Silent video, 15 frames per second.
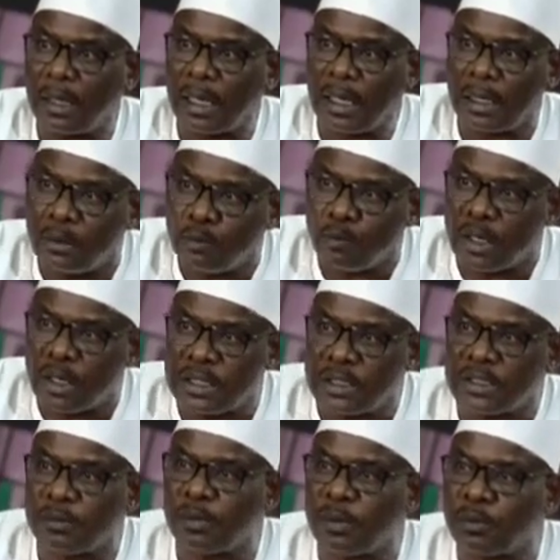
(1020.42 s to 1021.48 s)
And once
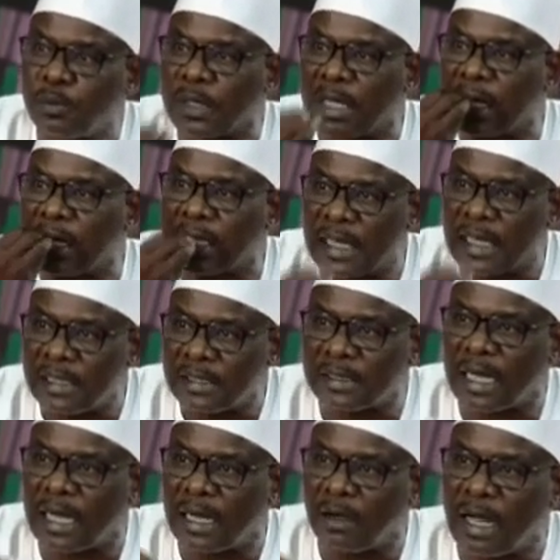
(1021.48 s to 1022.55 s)
the people can get
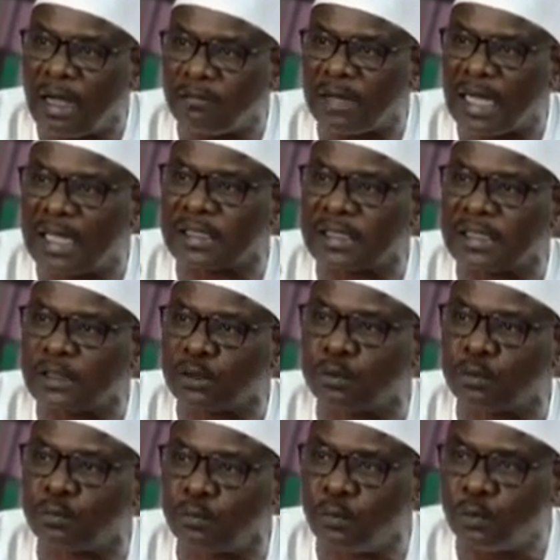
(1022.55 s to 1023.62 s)
uh, have access
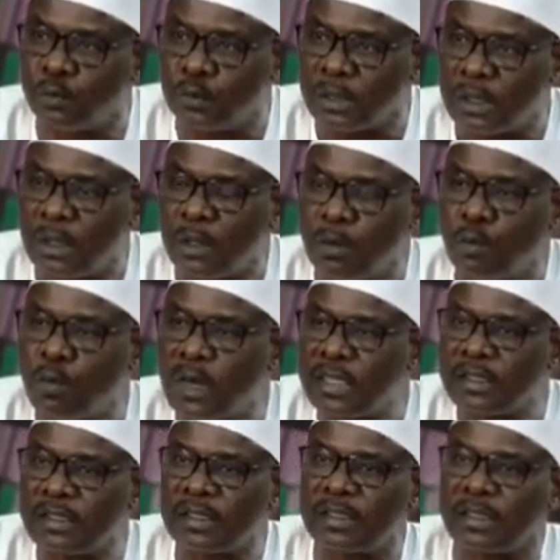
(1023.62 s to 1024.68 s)
to food,
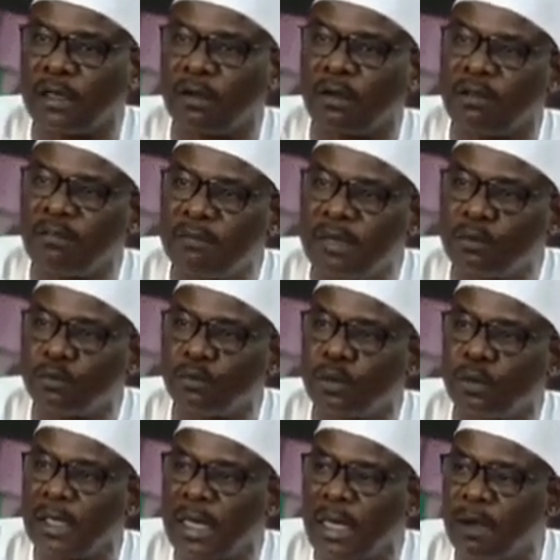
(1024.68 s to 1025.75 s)
once the government will
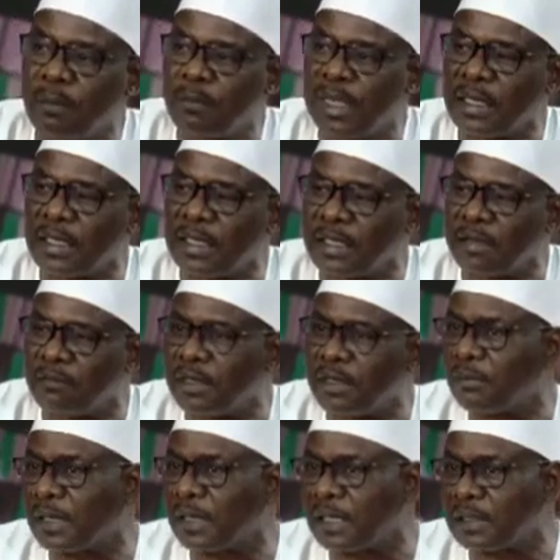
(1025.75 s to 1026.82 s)
now make it
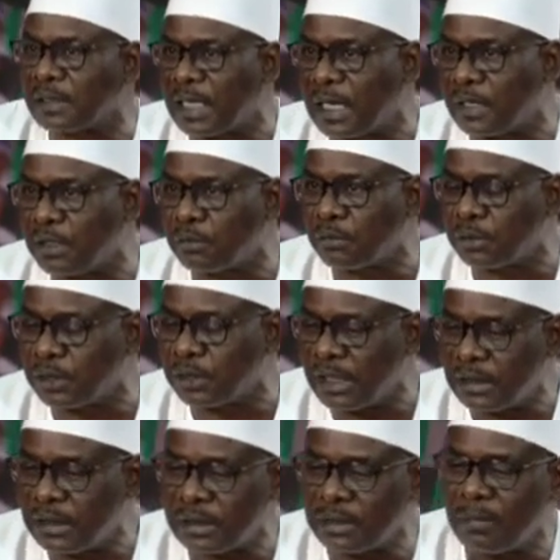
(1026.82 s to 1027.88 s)
available as they are
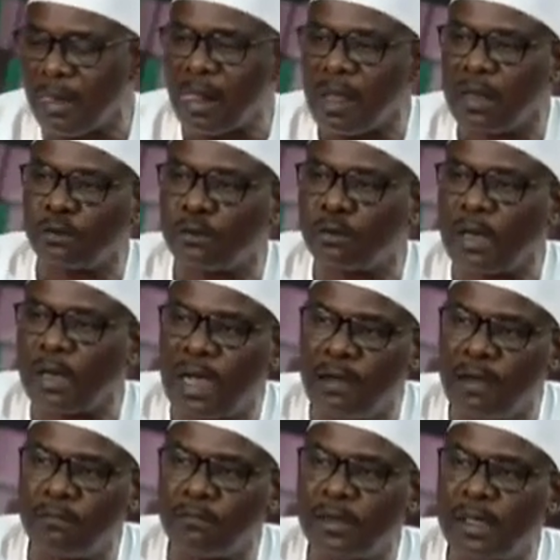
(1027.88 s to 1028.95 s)
negotiating mm. to have